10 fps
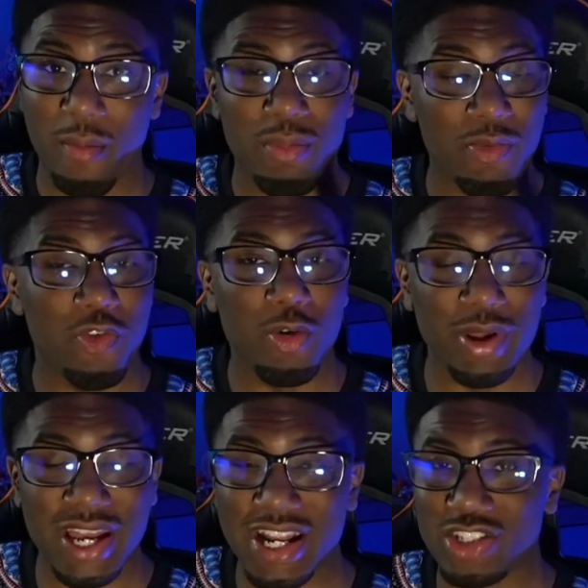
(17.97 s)
But before we
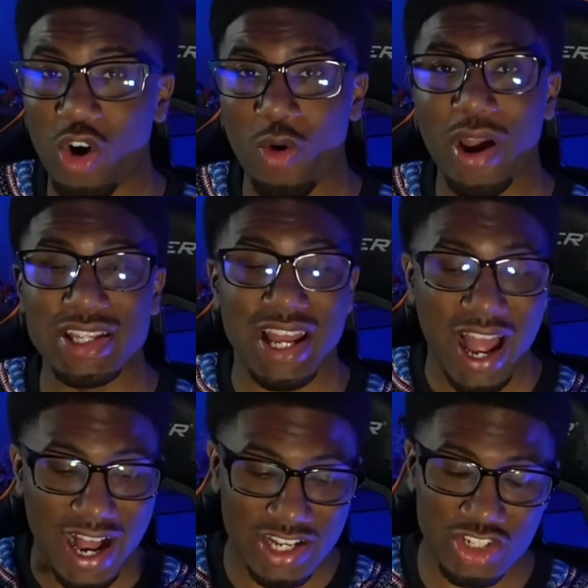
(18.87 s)
begin, as always,
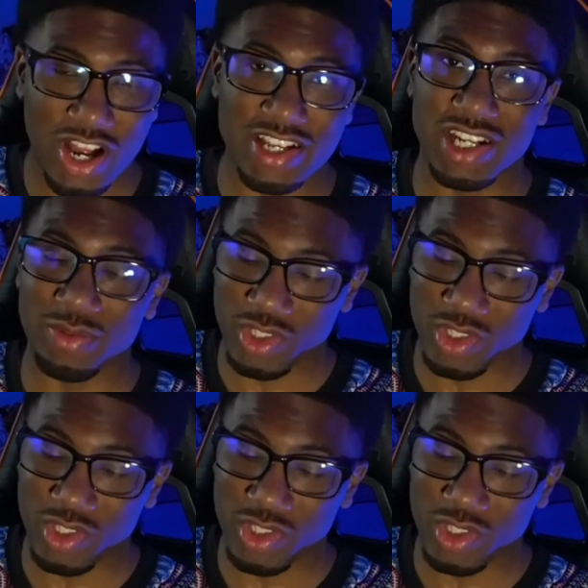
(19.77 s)
I need you guys' help.